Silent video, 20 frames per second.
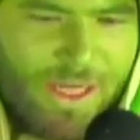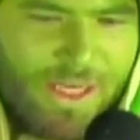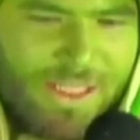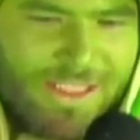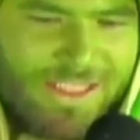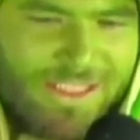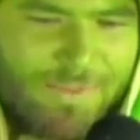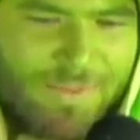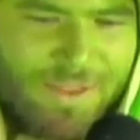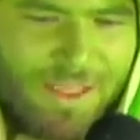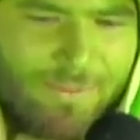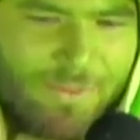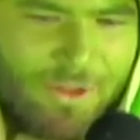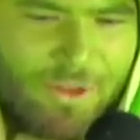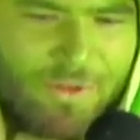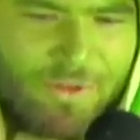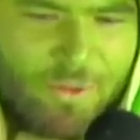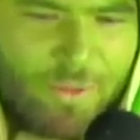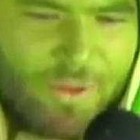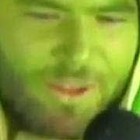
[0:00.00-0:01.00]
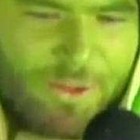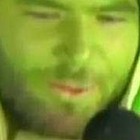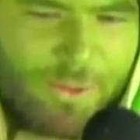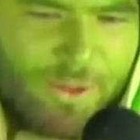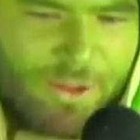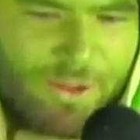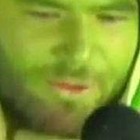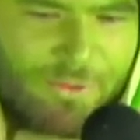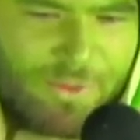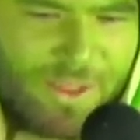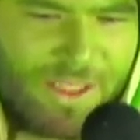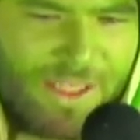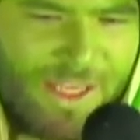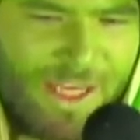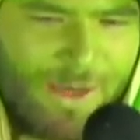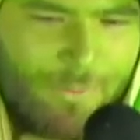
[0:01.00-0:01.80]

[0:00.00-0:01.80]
in September of 2023,